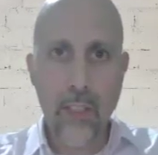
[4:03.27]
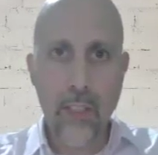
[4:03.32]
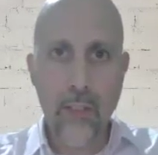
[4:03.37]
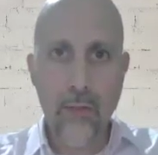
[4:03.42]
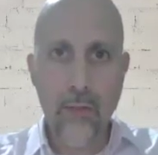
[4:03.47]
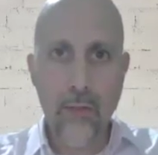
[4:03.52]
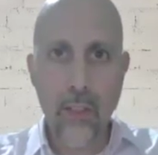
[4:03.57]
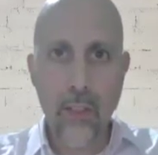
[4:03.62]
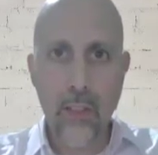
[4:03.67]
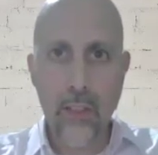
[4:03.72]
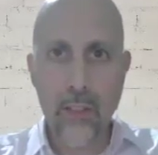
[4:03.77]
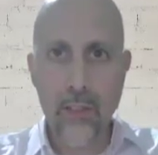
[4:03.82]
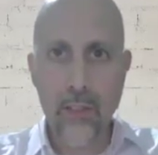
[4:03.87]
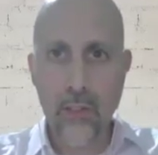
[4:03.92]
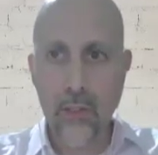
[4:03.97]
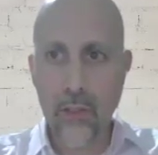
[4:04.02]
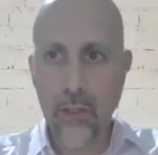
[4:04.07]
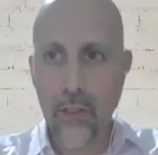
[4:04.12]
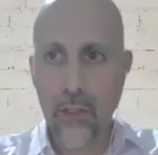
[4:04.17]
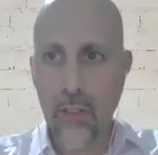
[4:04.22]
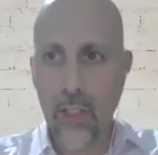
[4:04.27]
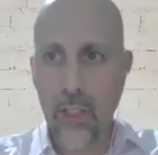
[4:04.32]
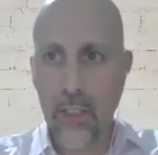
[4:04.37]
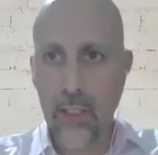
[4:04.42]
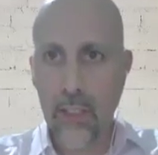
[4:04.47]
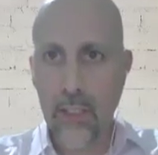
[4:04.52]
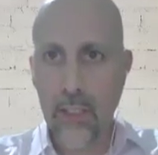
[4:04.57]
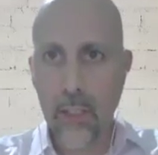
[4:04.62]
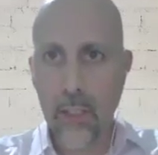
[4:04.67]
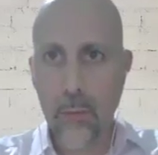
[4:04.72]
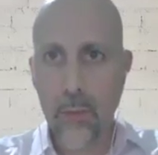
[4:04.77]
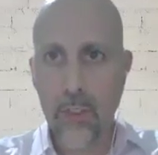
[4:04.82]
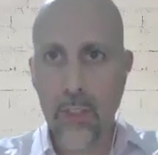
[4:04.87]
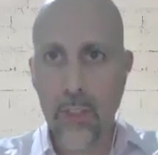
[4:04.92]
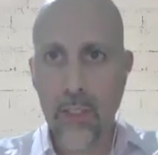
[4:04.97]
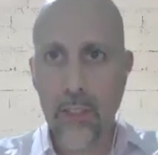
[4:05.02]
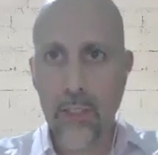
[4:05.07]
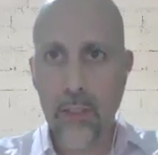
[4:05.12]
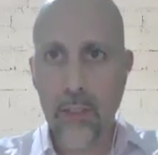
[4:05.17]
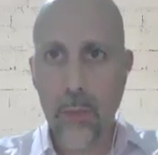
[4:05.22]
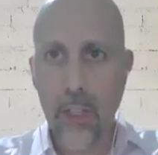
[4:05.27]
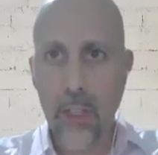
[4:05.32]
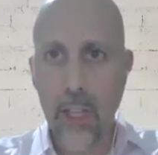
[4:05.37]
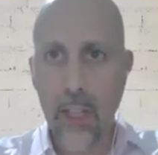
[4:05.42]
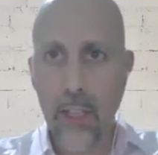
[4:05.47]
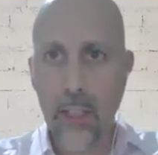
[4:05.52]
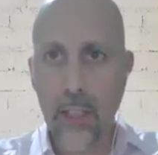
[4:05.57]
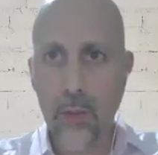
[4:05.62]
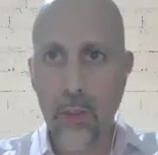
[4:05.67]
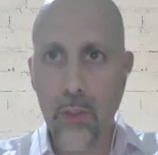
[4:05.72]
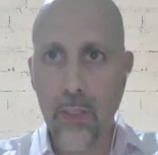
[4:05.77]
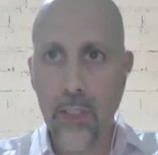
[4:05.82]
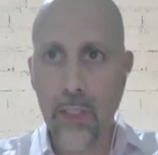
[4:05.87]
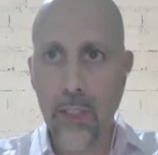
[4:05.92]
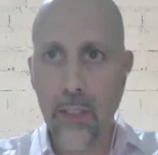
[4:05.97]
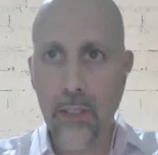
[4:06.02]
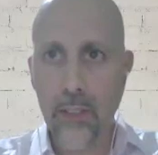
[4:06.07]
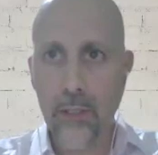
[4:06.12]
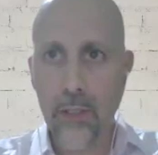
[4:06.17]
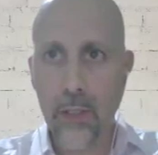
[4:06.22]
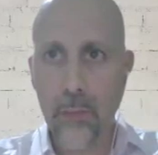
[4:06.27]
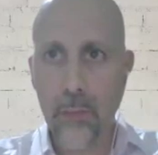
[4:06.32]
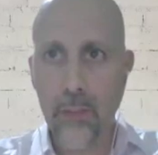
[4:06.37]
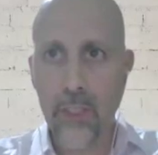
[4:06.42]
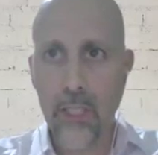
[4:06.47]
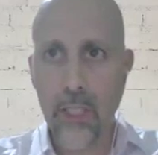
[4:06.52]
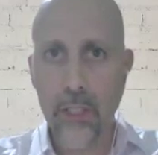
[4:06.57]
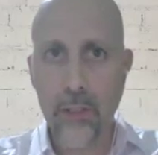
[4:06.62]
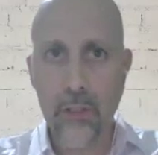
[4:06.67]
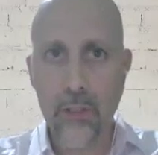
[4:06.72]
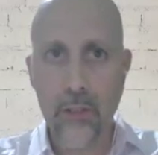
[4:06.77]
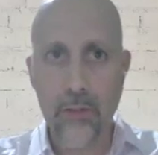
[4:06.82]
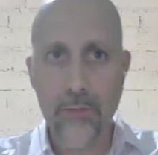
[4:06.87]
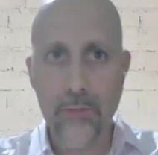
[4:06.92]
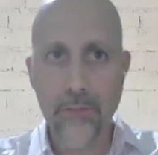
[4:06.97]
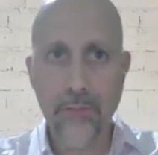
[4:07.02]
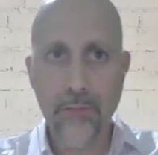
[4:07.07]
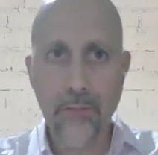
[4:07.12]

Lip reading: confront the scourge of anti-Semitism and Israel delegitimization